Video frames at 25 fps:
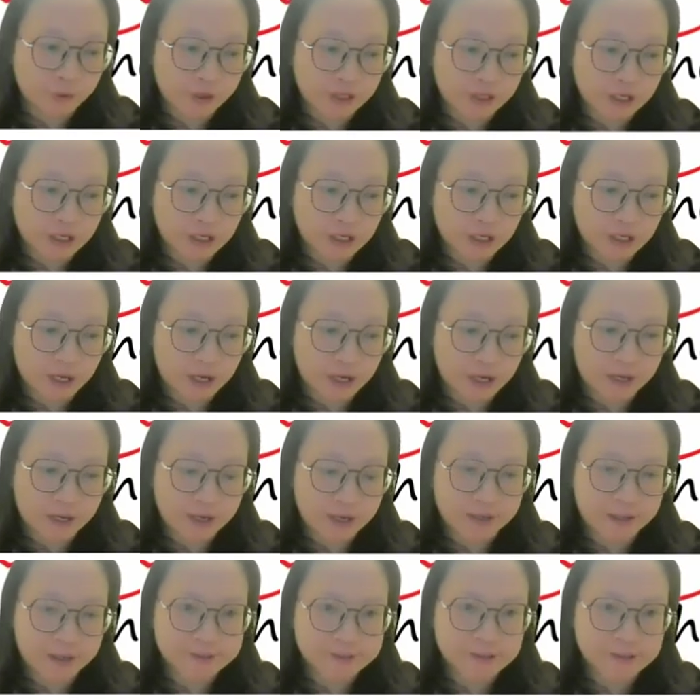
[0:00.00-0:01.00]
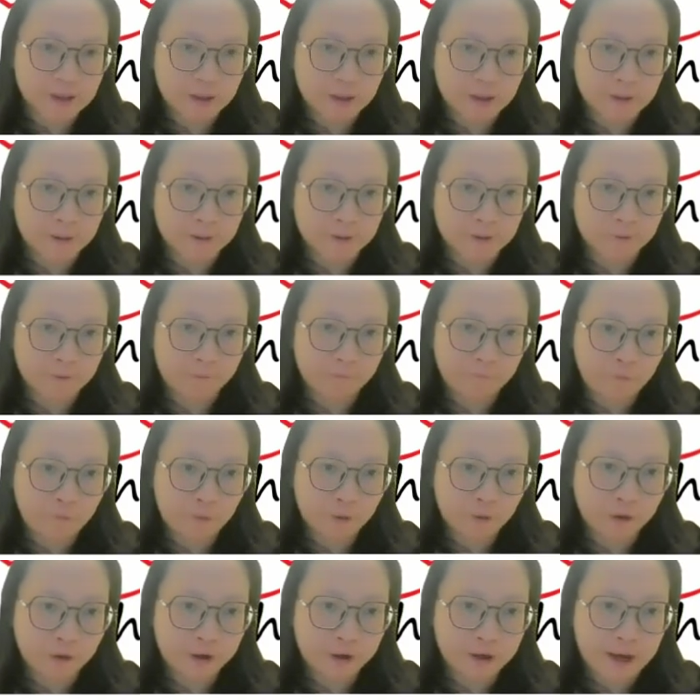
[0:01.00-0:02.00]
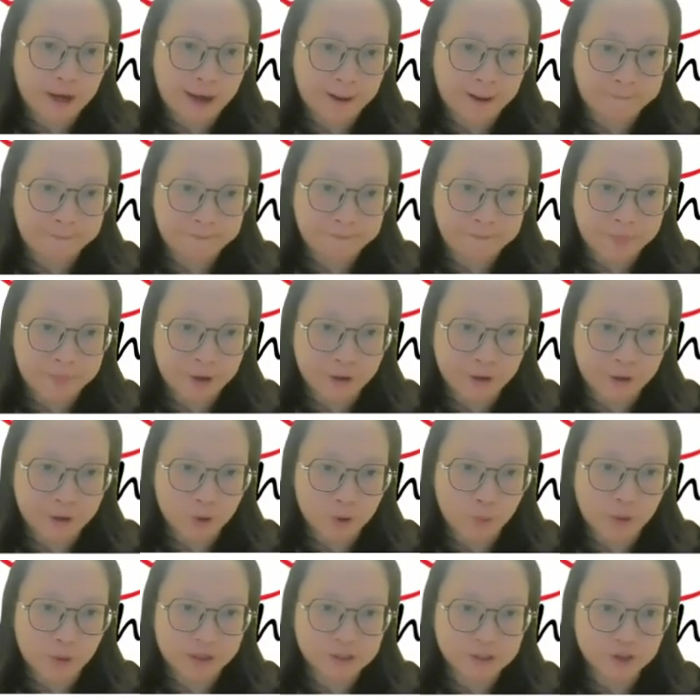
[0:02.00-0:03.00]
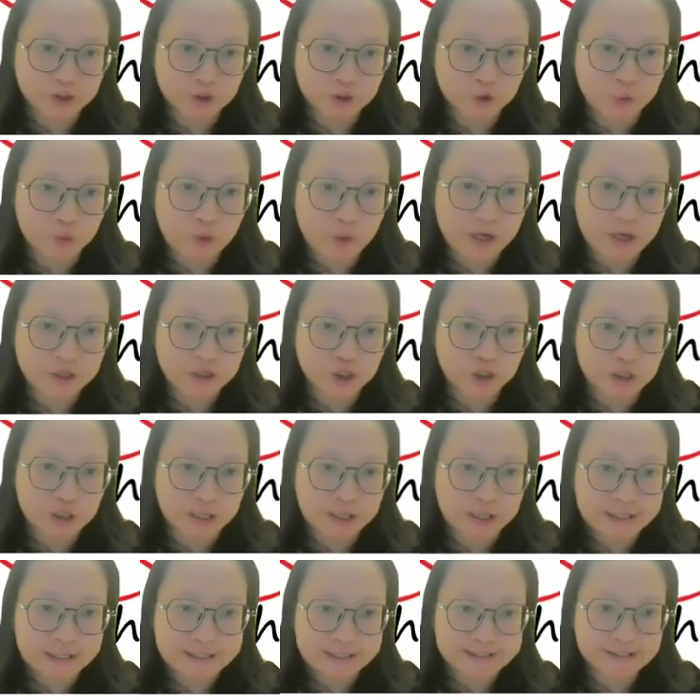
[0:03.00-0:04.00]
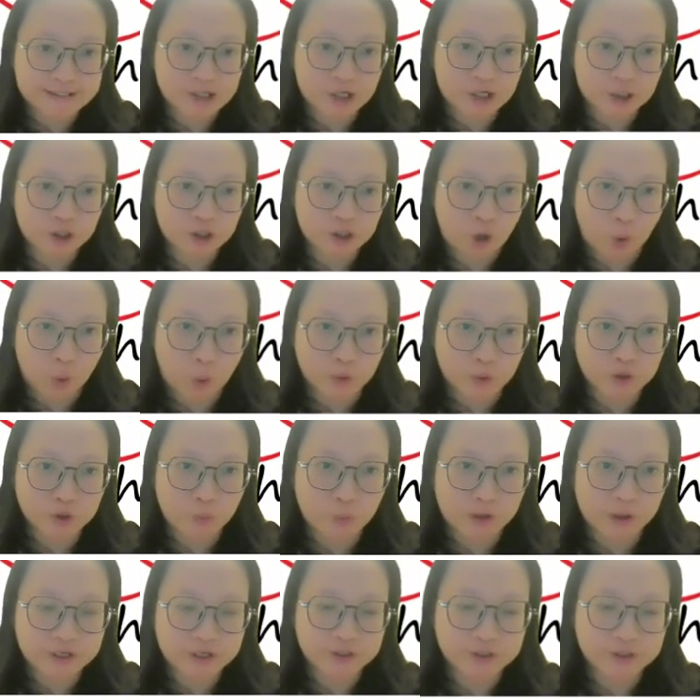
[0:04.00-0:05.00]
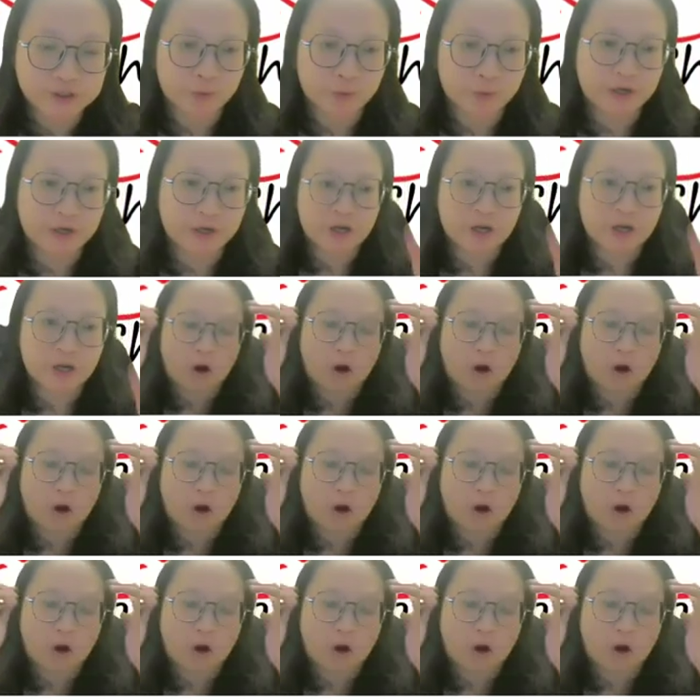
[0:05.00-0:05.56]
reading is 4 ampere. When the switch is closed, what is the reading